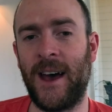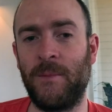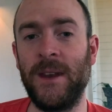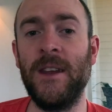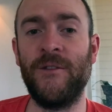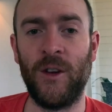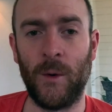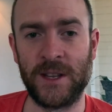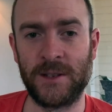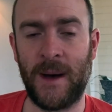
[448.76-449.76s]
been
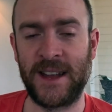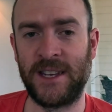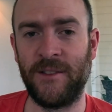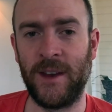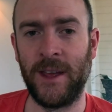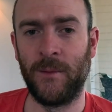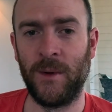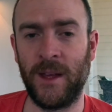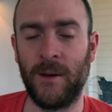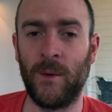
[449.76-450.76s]
influenced massively
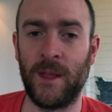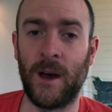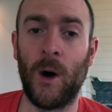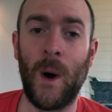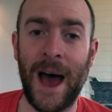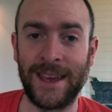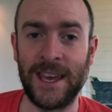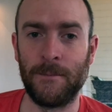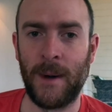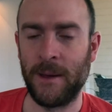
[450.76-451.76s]
with how I
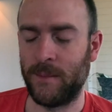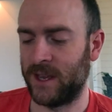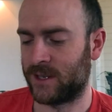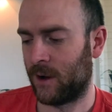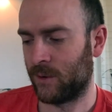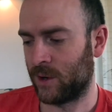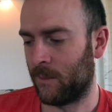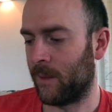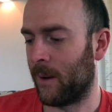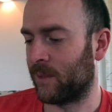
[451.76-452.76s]
keep my bees now. So
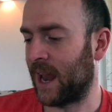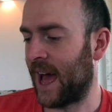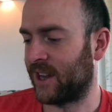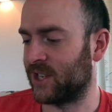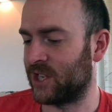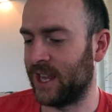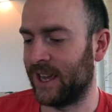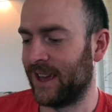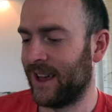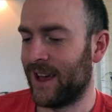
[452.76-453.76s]
I'm glad to
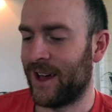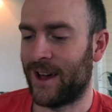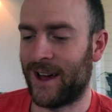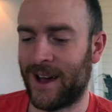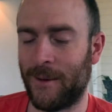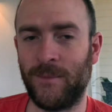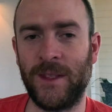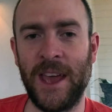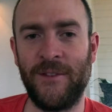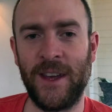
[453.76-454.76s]
see
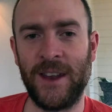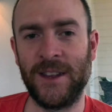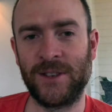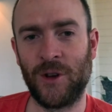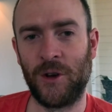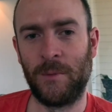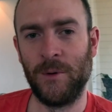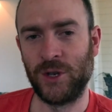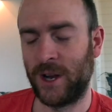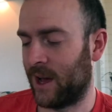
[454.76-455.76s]
David has
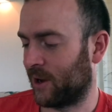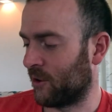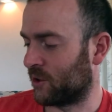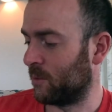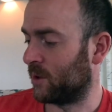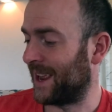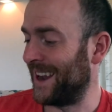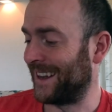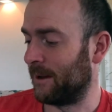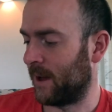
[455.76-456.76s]
contributed a
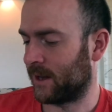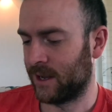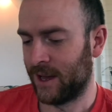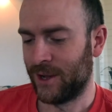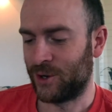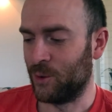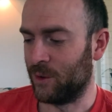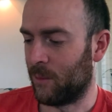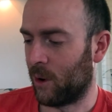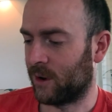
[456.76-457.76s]
little bit
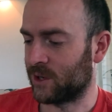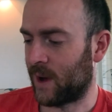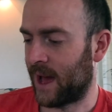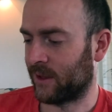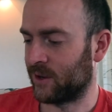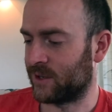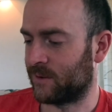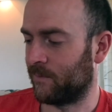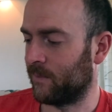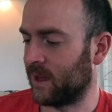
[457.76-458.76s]
to the book as well,
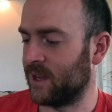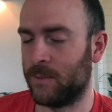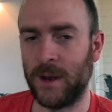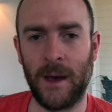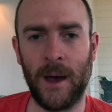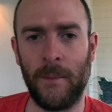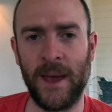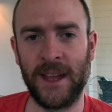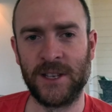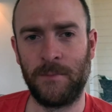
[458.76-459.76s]
because he's been a
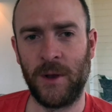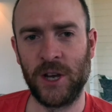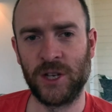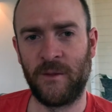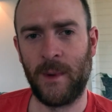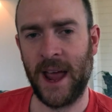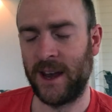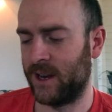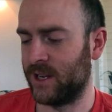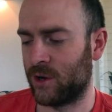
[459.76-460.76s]
big inspiration of
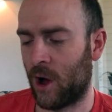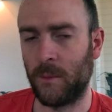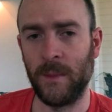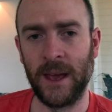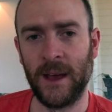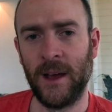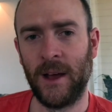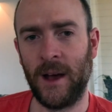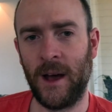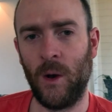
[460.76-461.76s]
mine and he's taught me
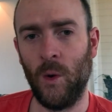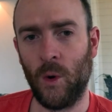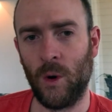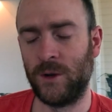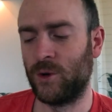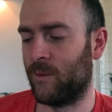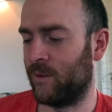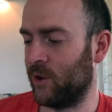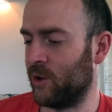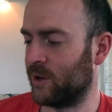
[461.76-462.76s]
loads
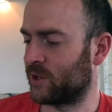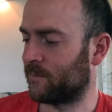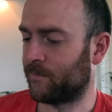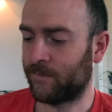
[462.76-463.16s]
over the years.